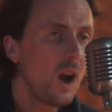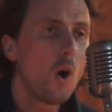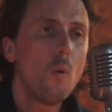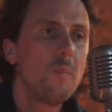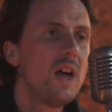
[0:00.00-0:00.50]

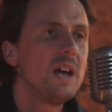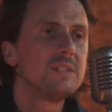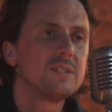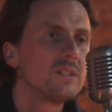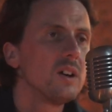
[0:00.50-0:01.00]
Hope
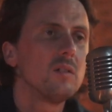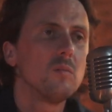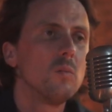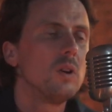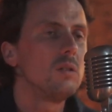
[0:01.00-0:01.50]
that
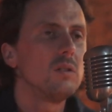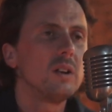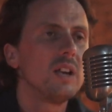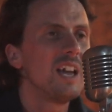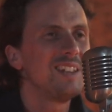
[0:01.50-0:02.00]

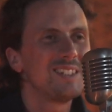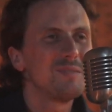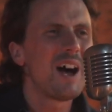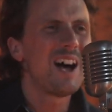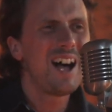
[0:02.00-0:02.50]
someone
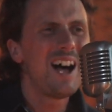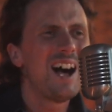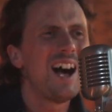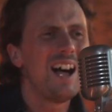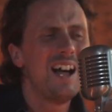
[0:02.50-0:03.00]
gets
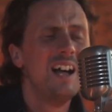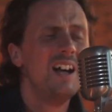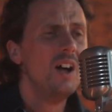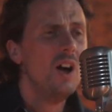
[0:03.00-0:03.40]
mine.